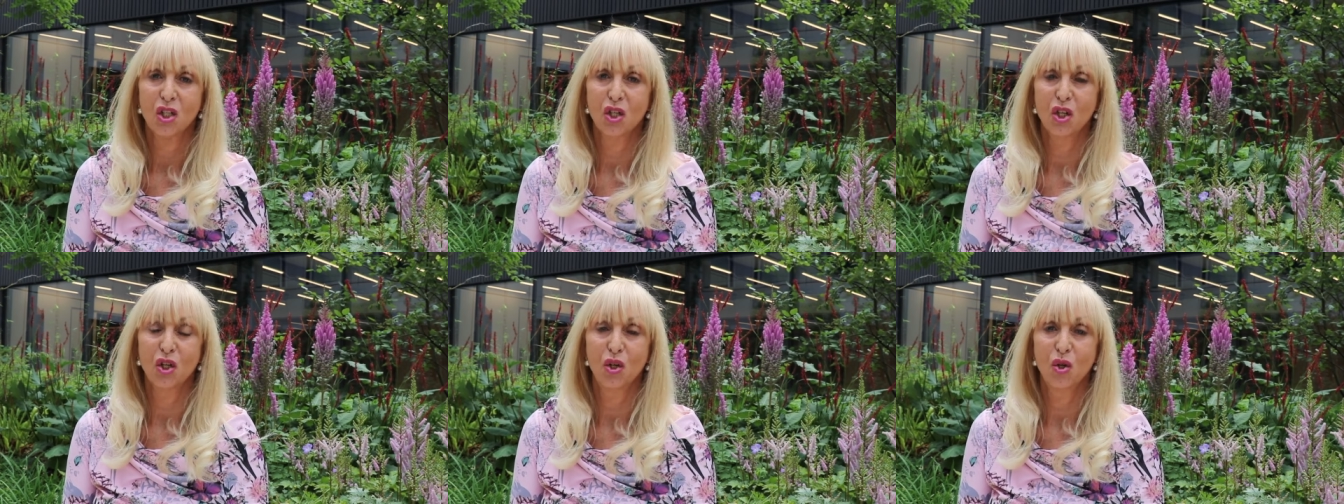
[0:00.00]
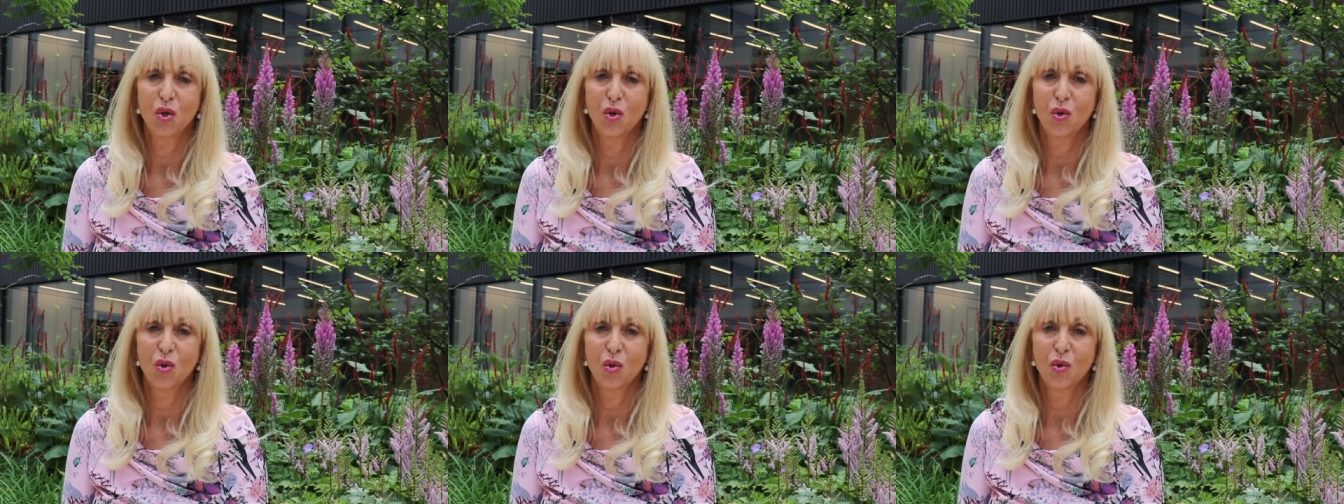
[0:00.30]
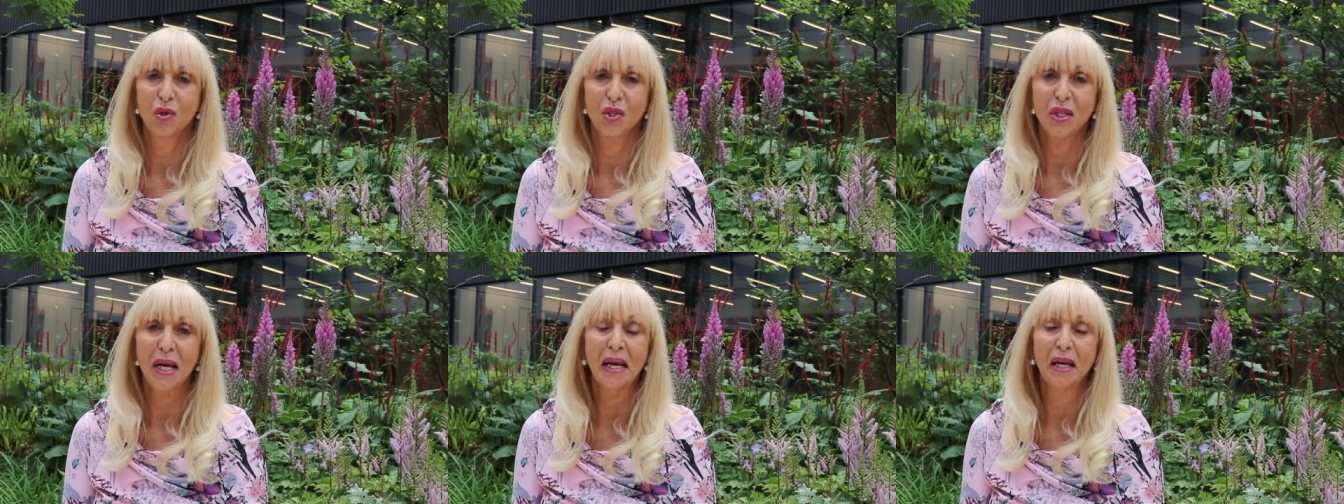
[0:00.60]

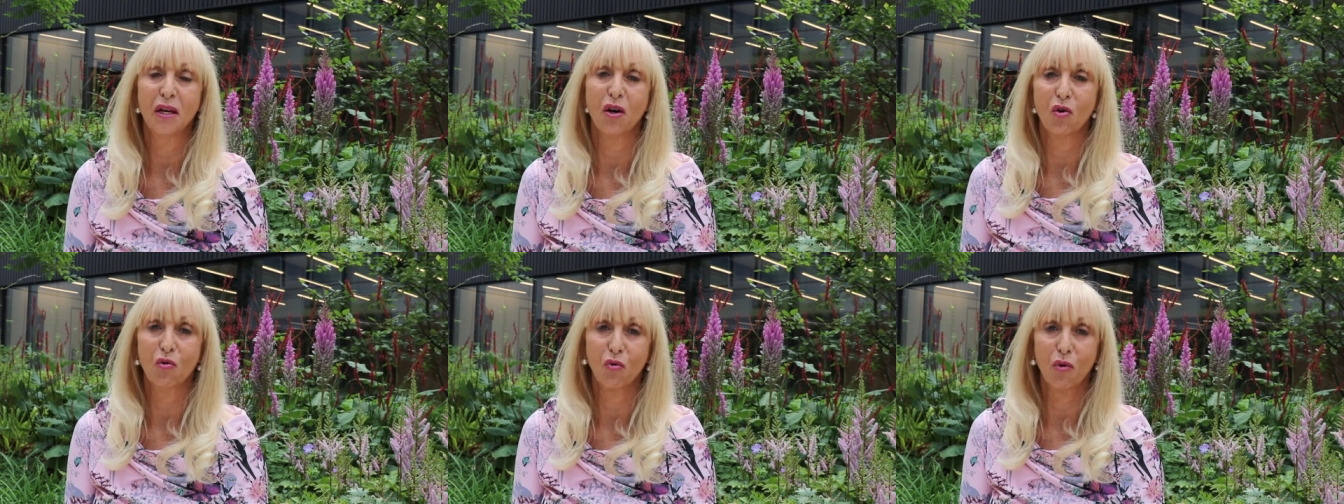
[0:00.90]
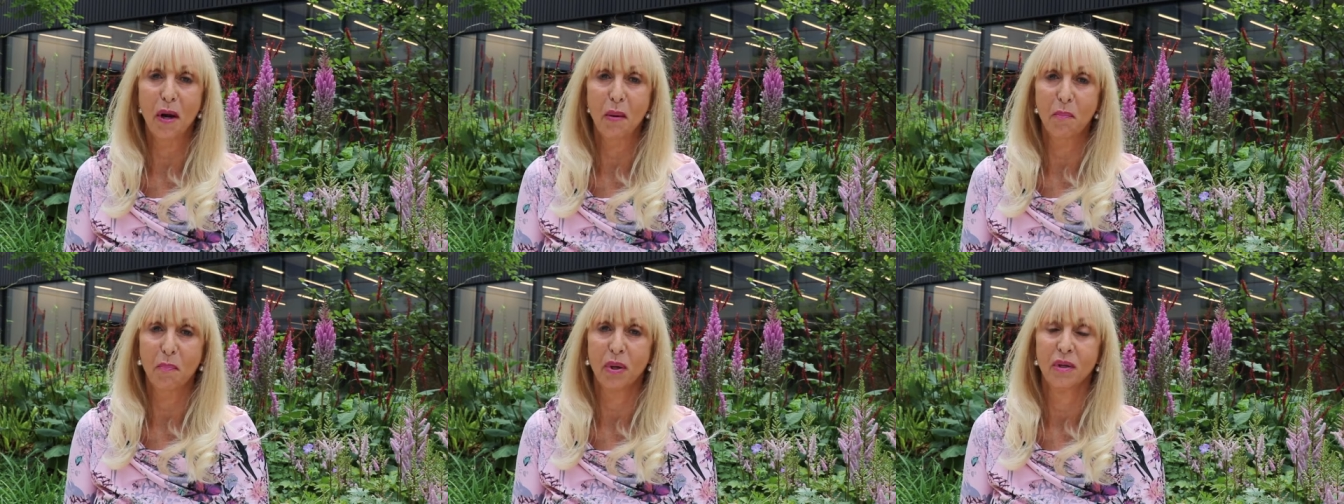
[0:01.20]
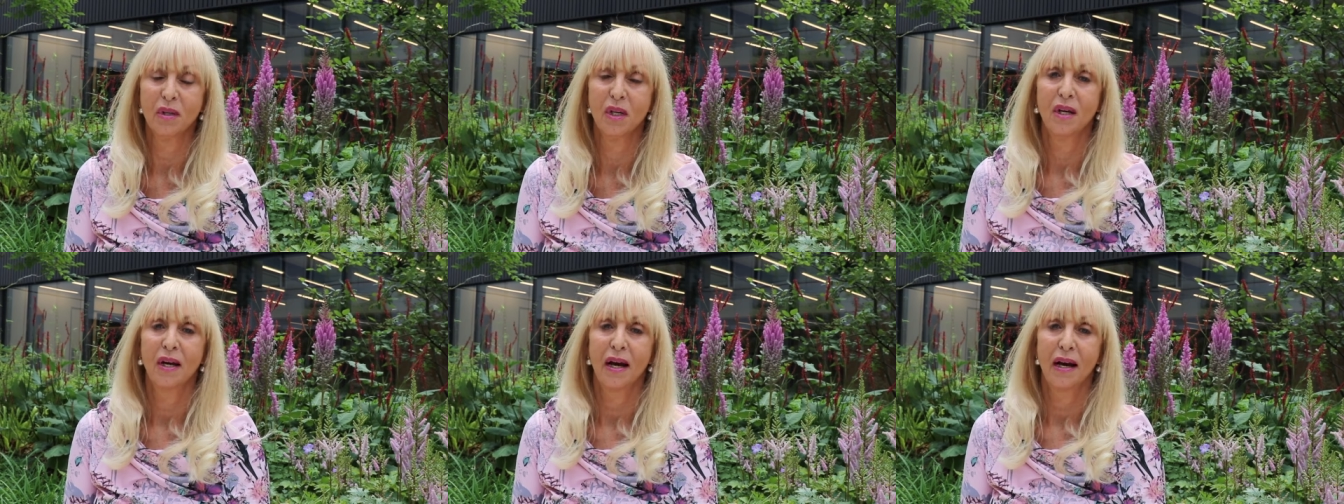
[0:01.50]
to take a grip
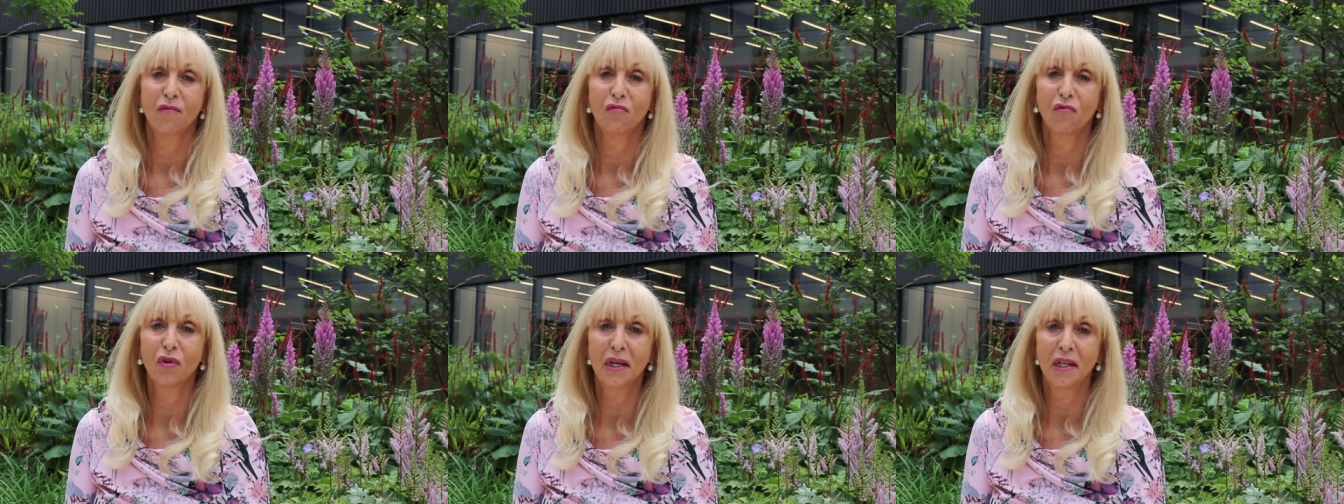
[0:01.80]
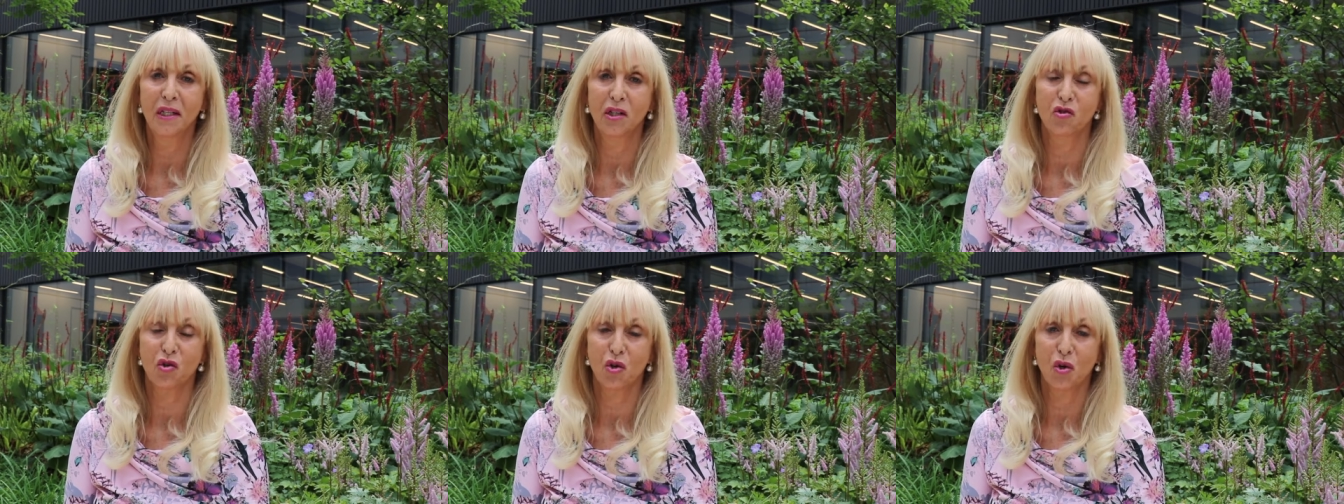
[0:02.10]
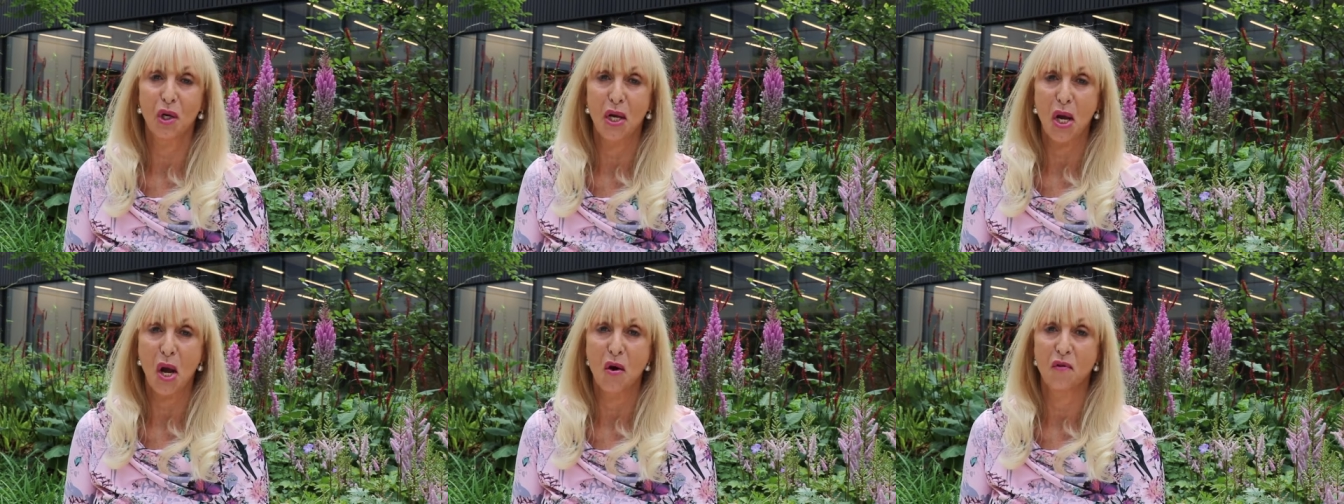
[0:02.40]
and really
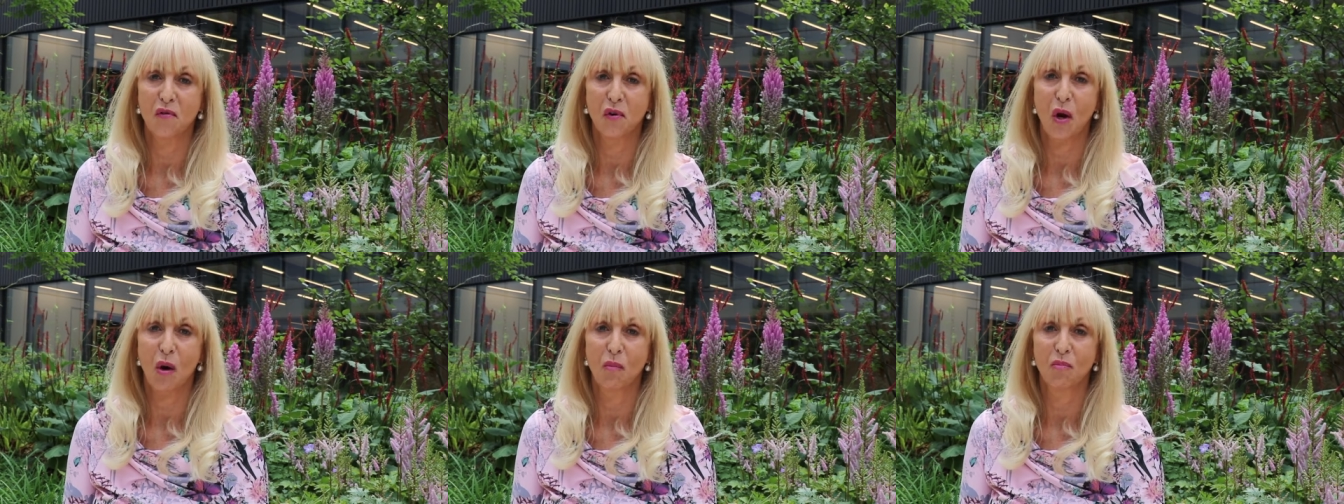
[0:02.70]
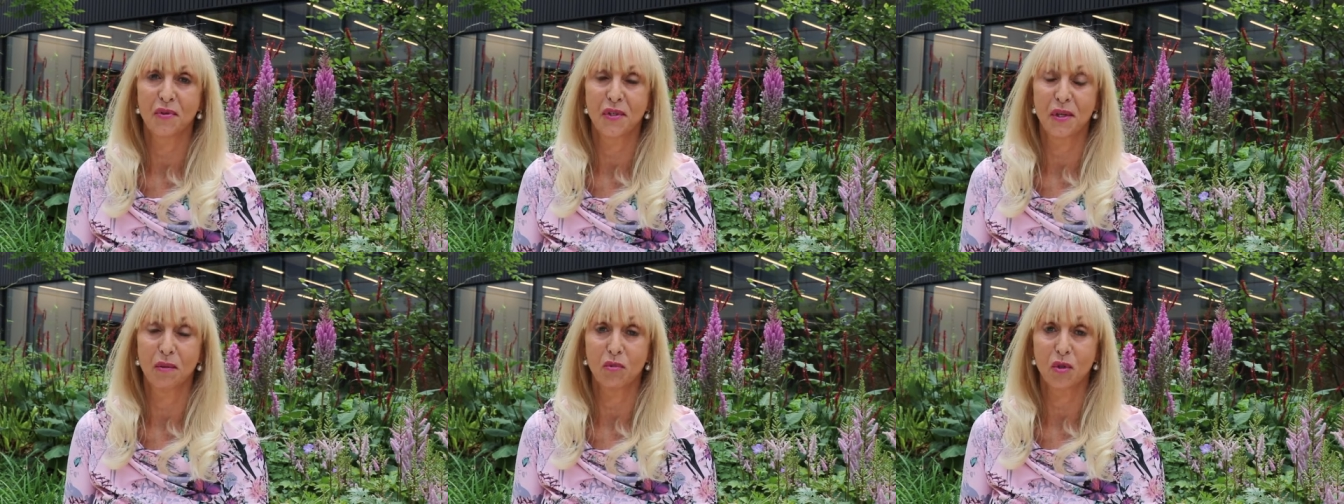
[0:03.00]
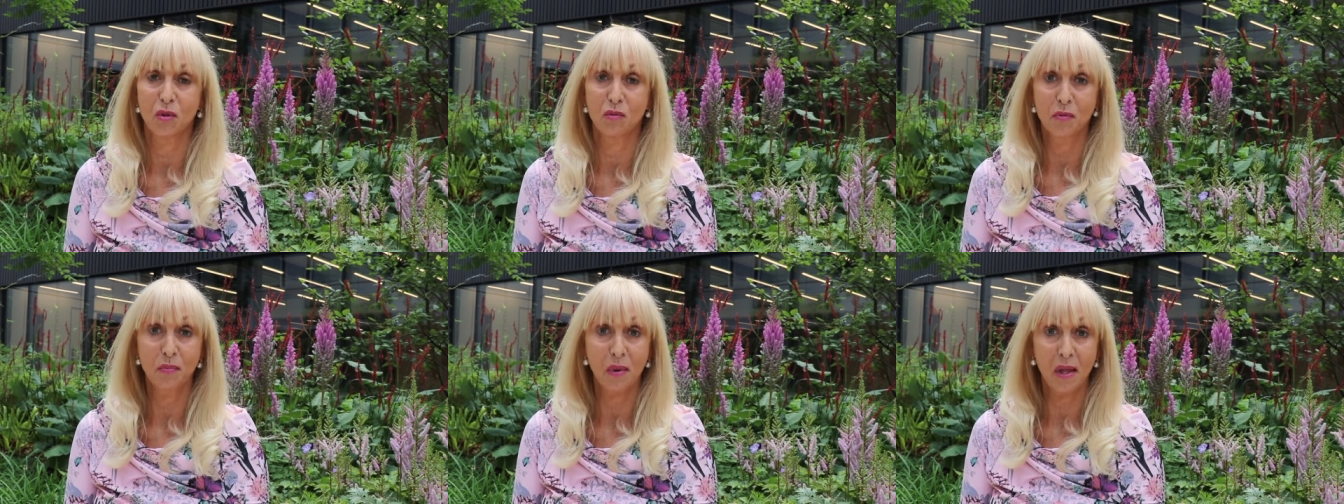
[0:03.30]
truly overcome symptoms,